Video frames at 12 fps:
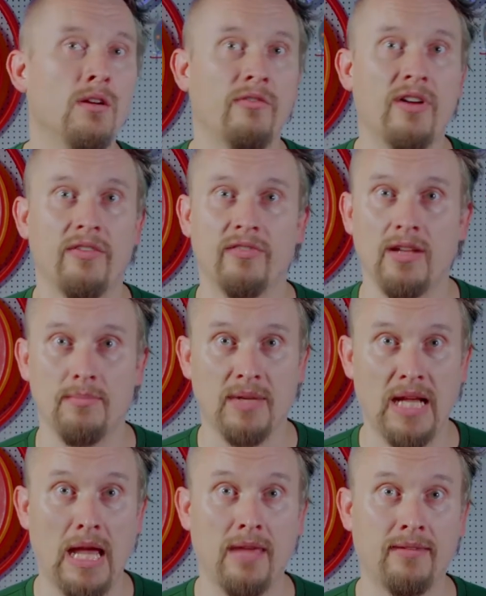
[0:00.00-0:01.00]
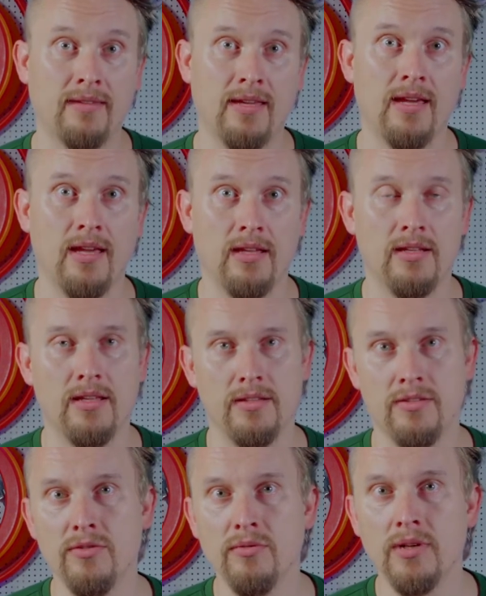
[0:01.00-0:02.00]
5-club cascade
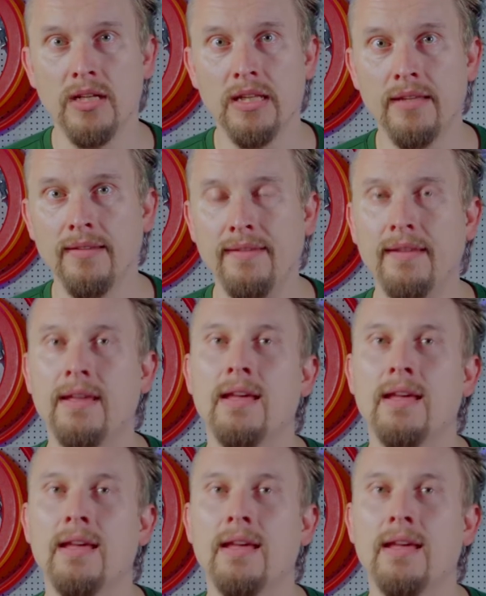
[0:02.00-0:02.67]
endurance,